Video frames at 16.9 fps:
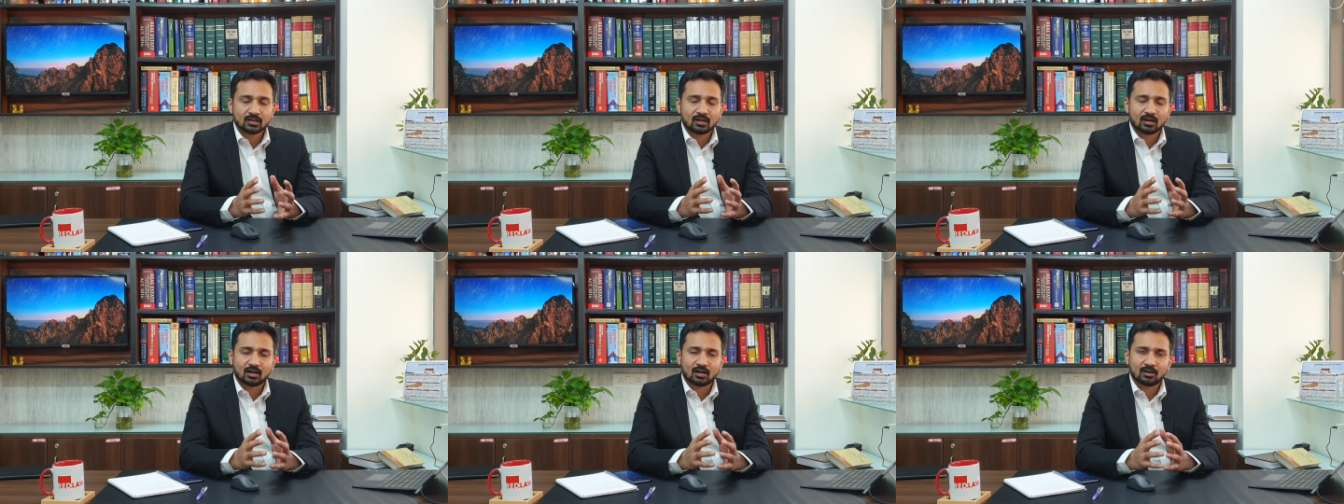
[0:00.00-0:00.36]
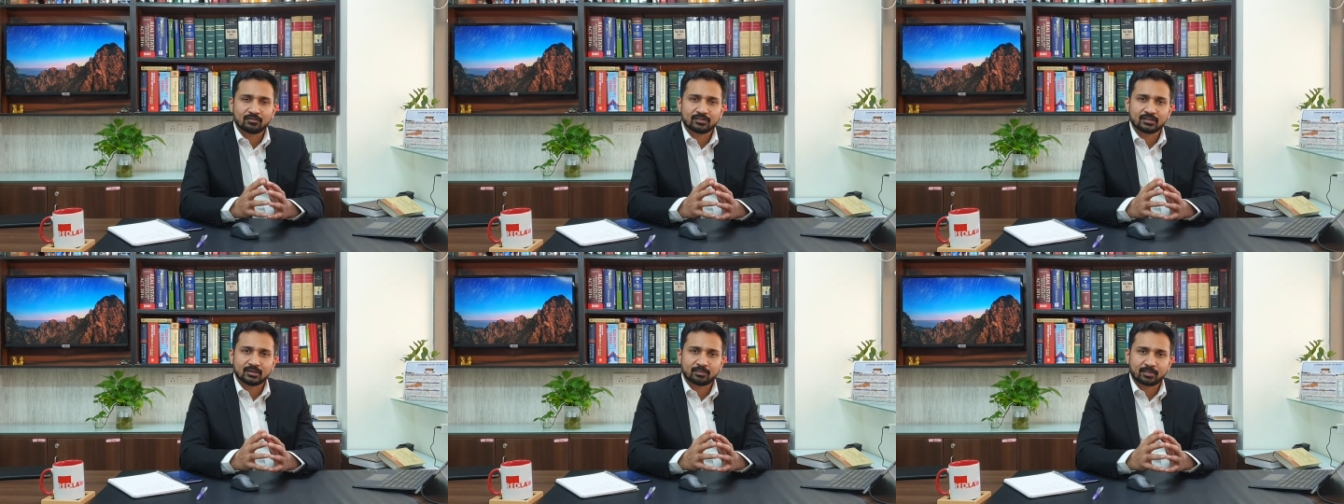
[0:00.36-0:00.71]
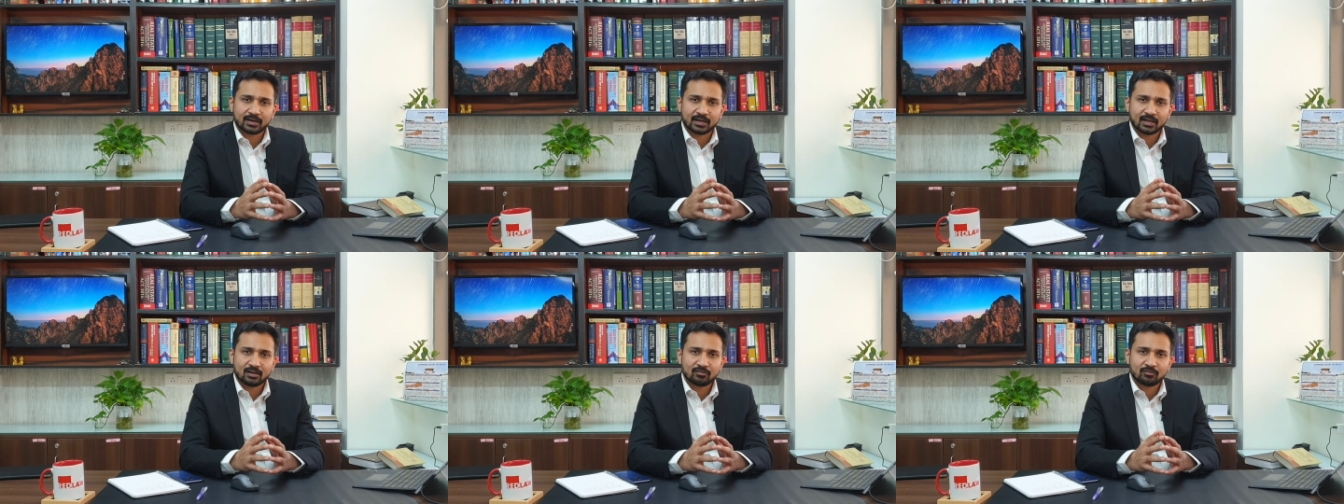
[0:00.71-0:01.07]
uh, with a
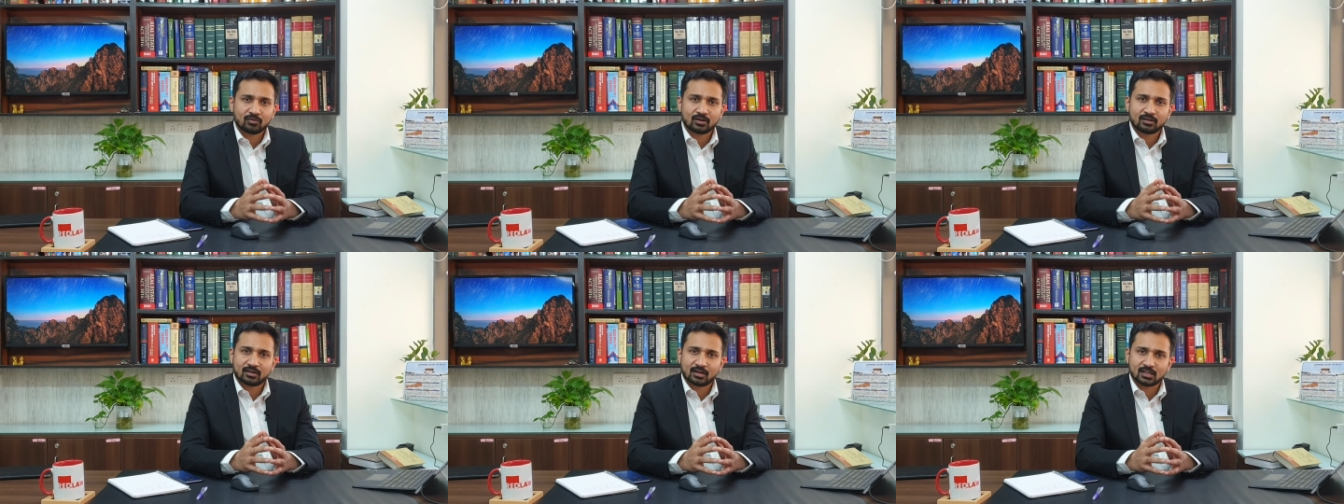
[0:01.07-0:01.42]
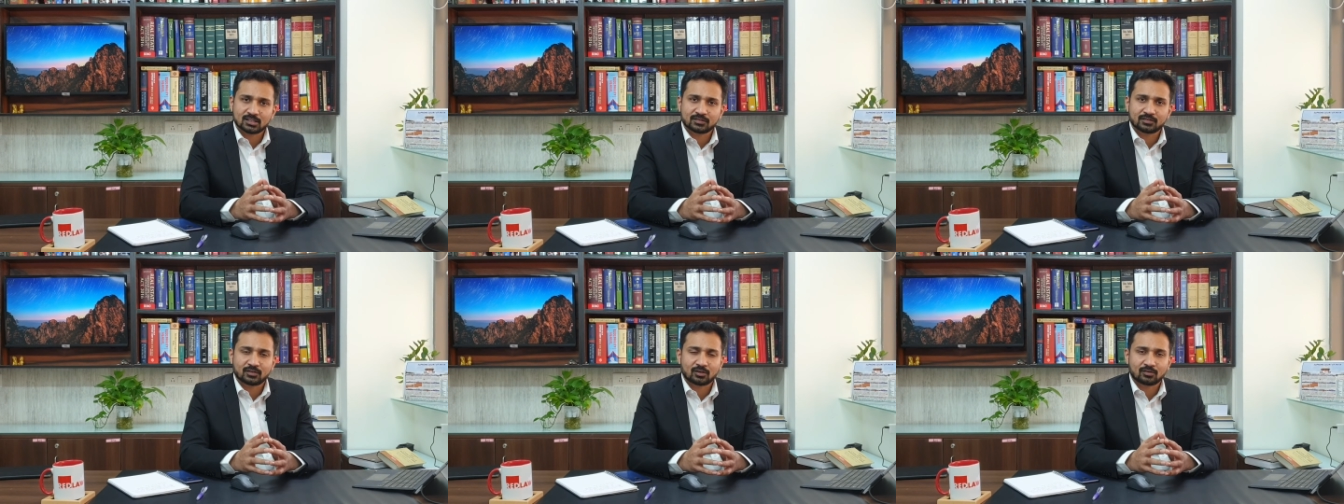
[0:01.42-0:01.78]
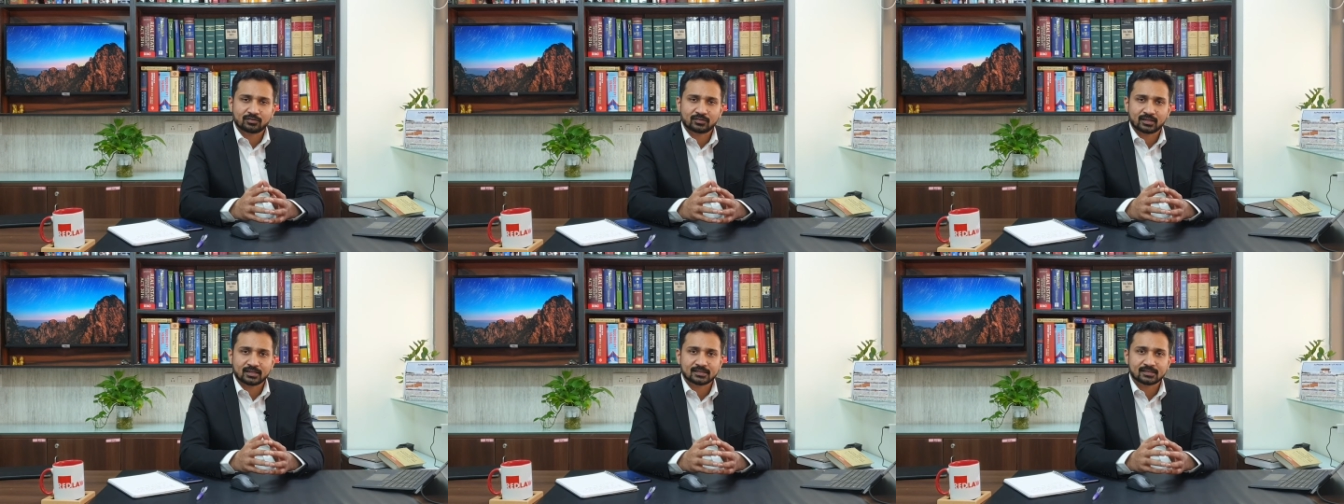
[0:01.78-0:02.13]
prayer for transfer
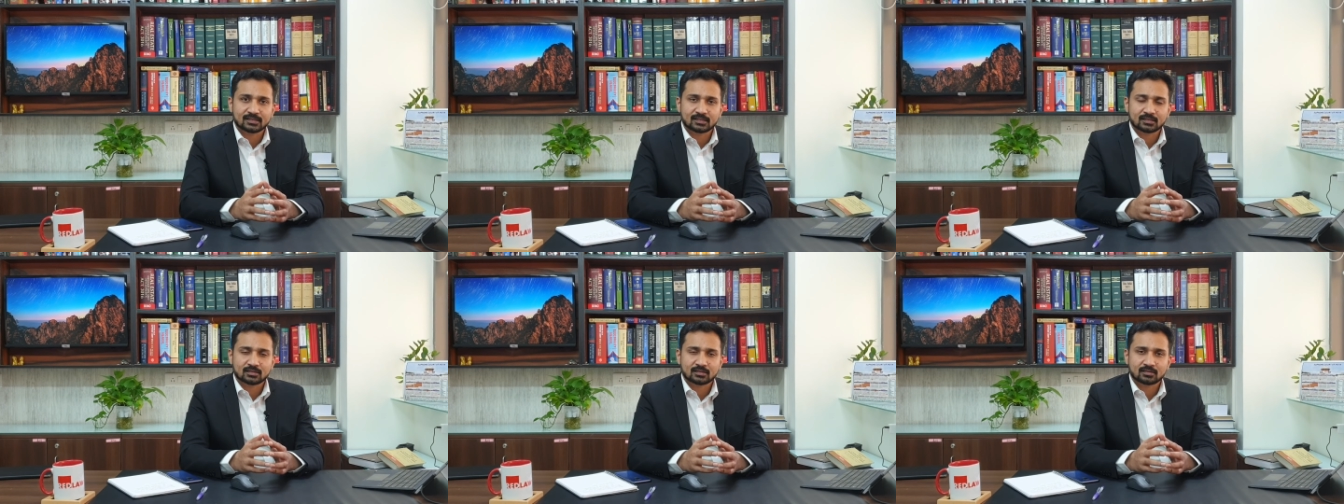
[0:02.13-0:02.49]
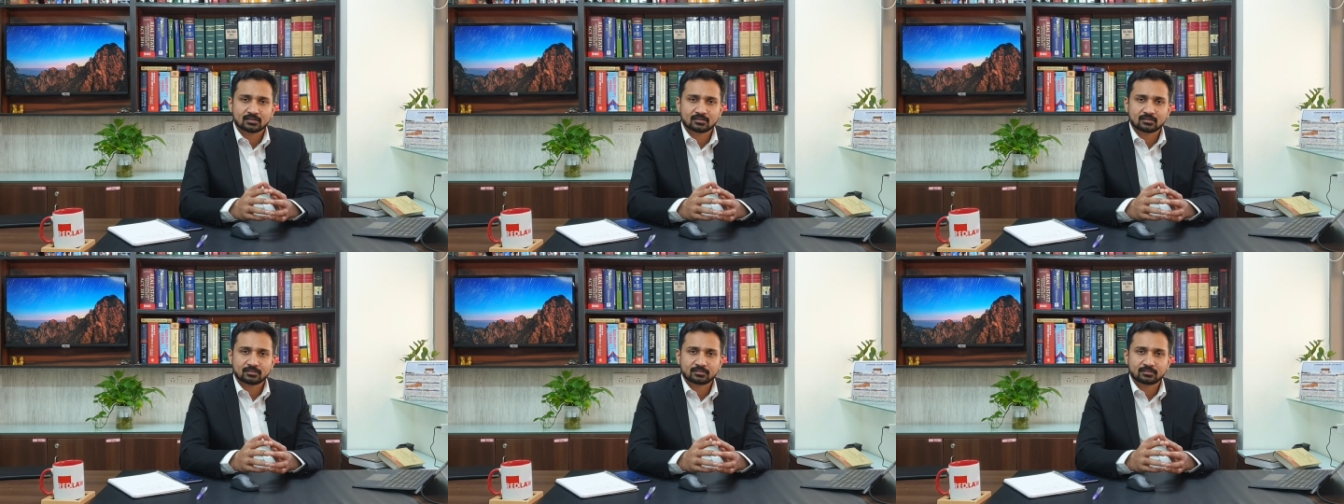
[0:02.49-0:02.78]
of cases.